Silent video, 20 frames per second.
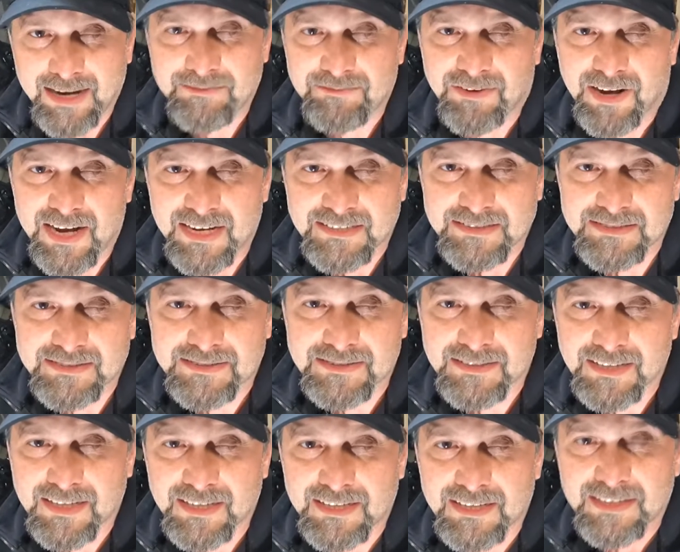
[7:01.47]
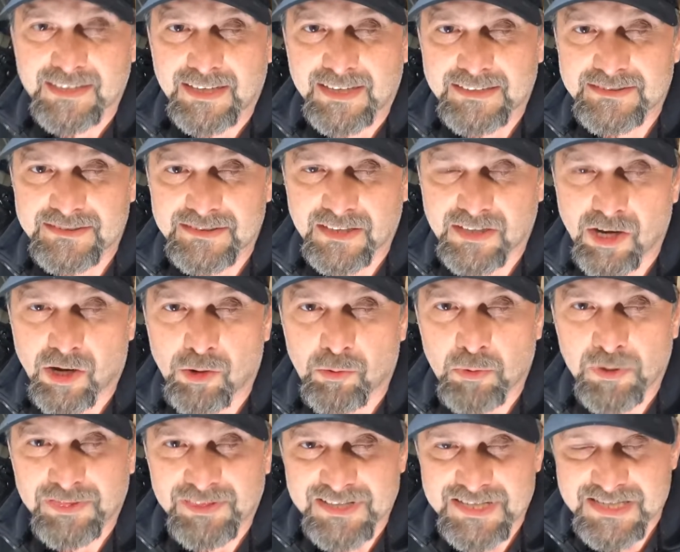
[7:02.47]
advice is to go
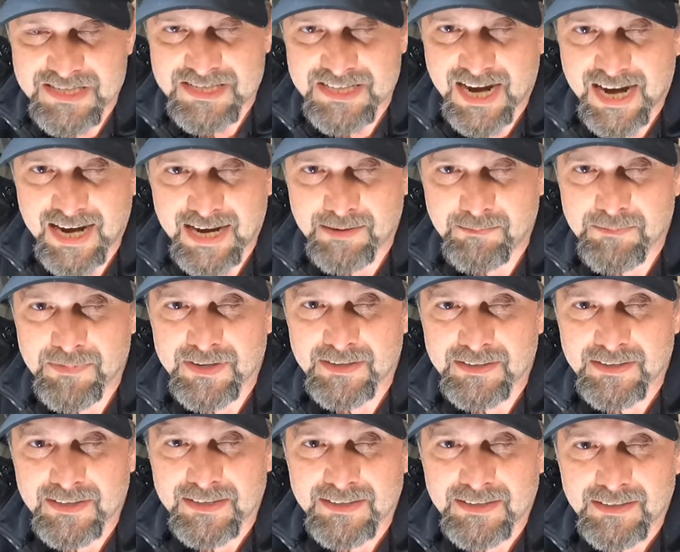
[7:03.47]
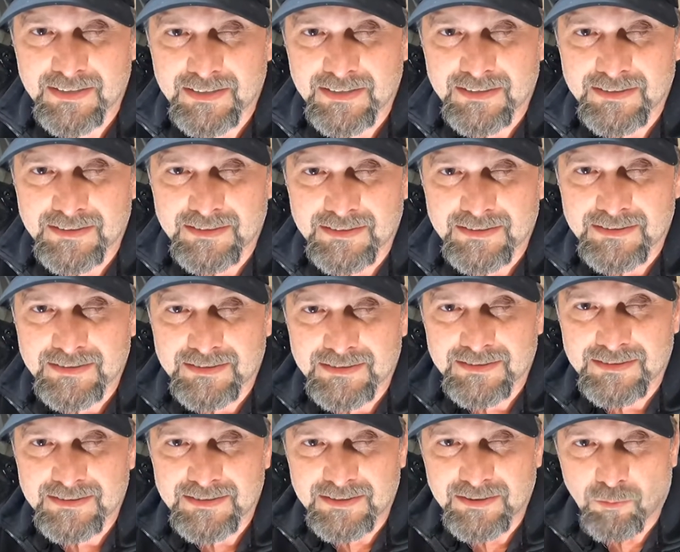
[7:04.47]
with the same
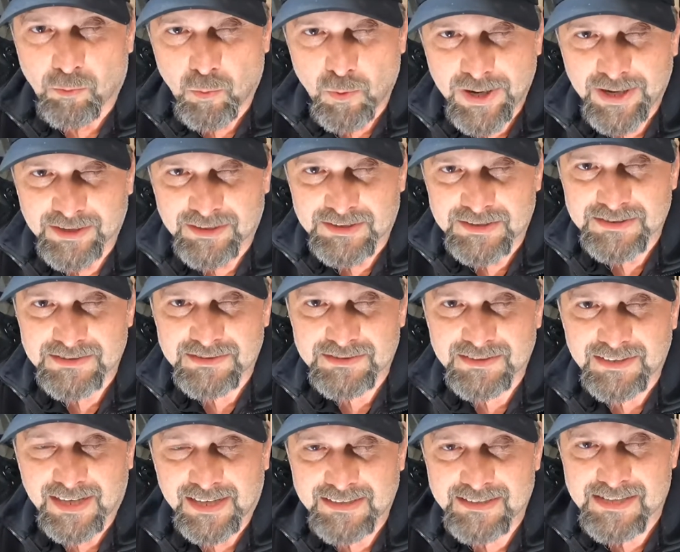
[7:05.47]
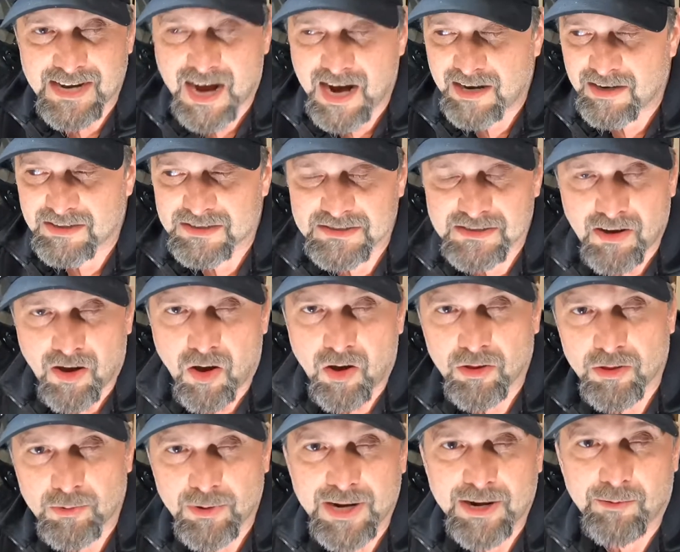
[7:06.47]
wheels and tires all
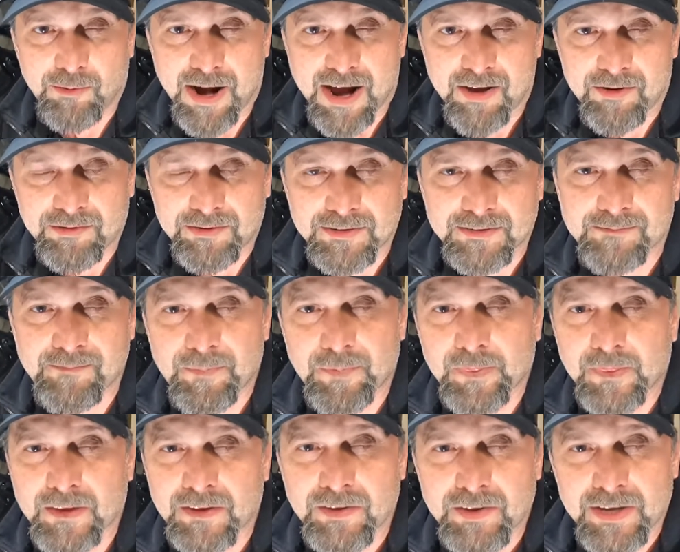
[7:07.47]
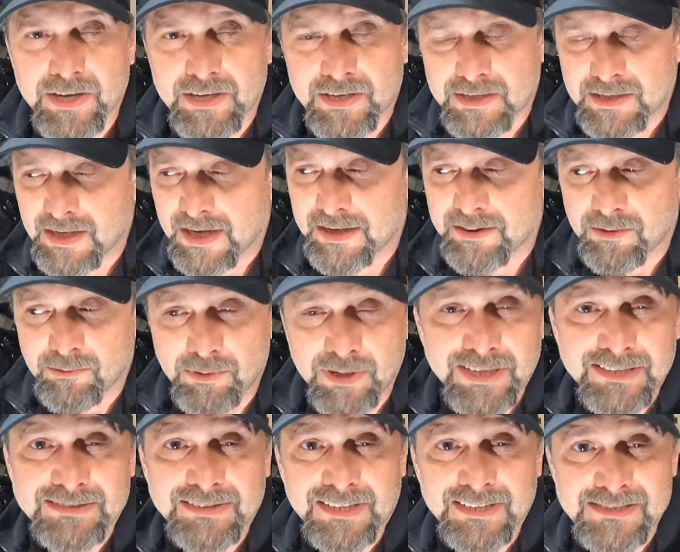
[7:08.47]
the way around. And the
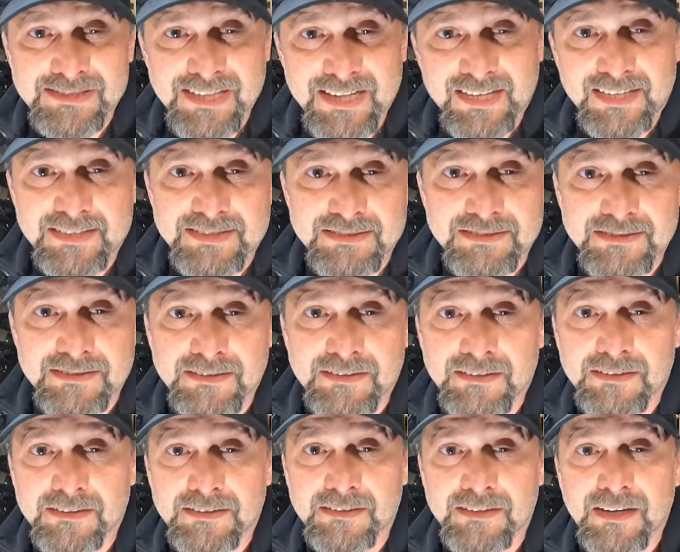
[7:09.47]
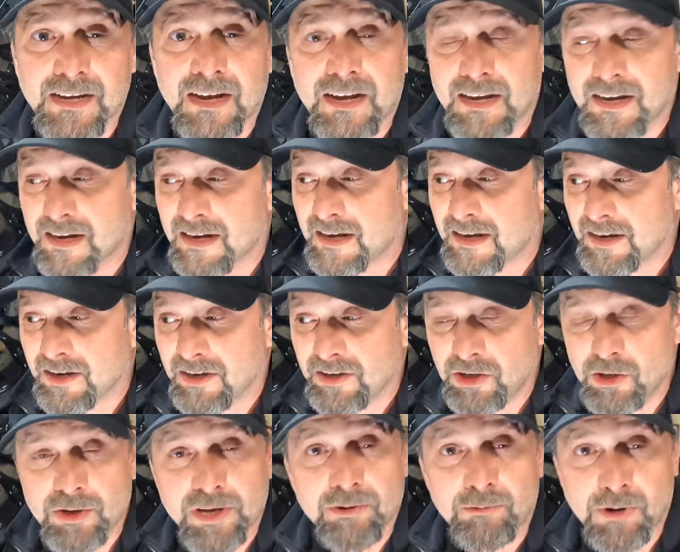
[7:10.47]
reason is this:
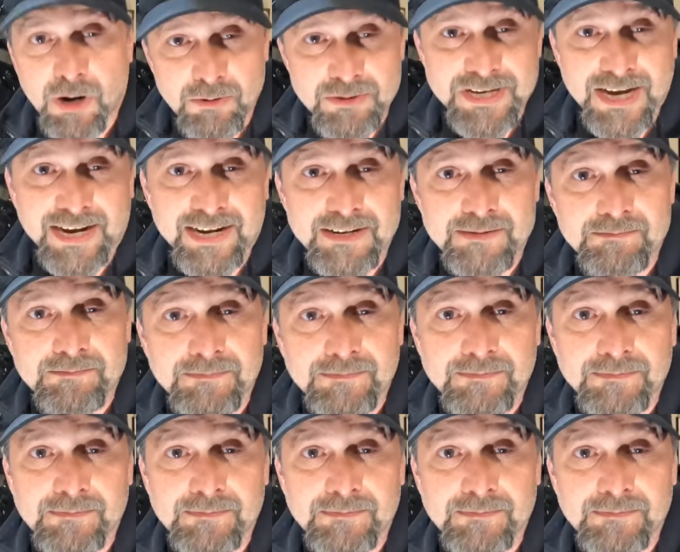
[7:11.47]
you can rotate them.